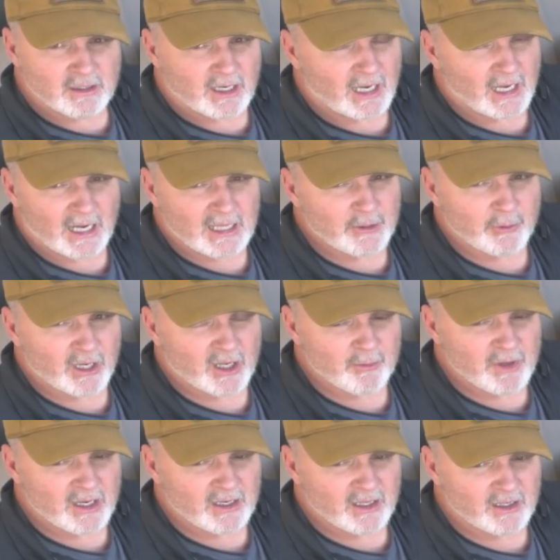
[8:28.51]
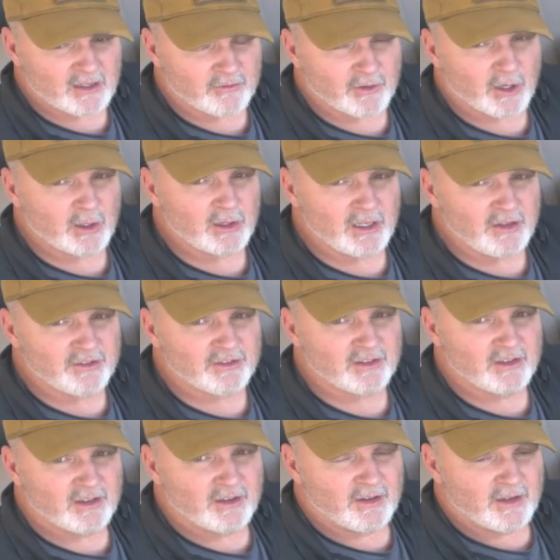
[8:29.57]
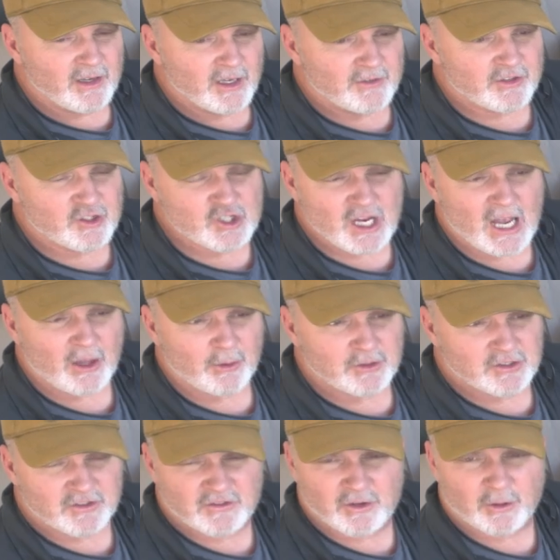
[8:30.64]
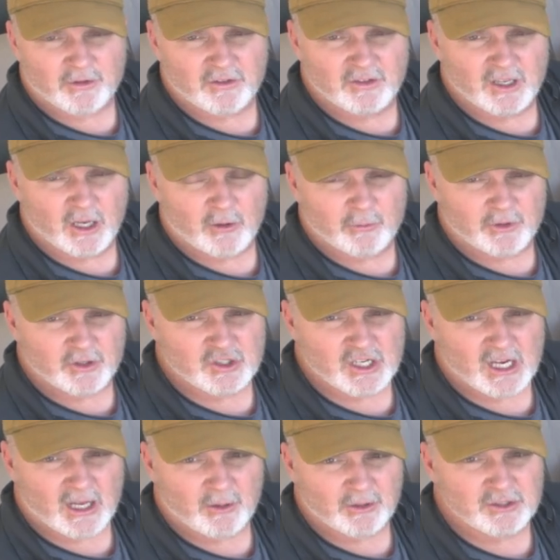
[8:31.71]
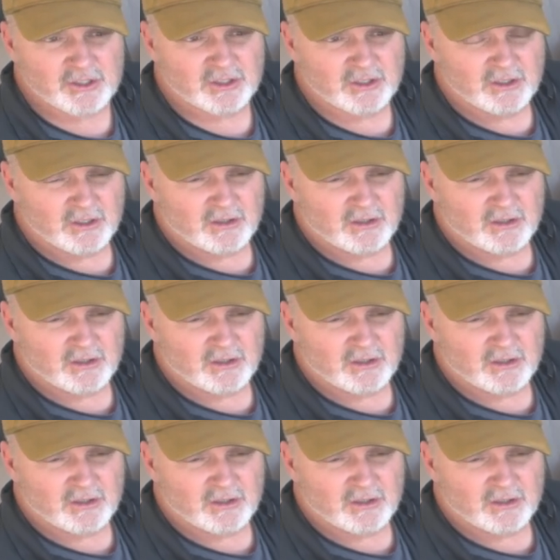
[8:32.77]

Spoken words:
I highly recommend it. At the very least, it's a challenge. It starts the day off with a challenge.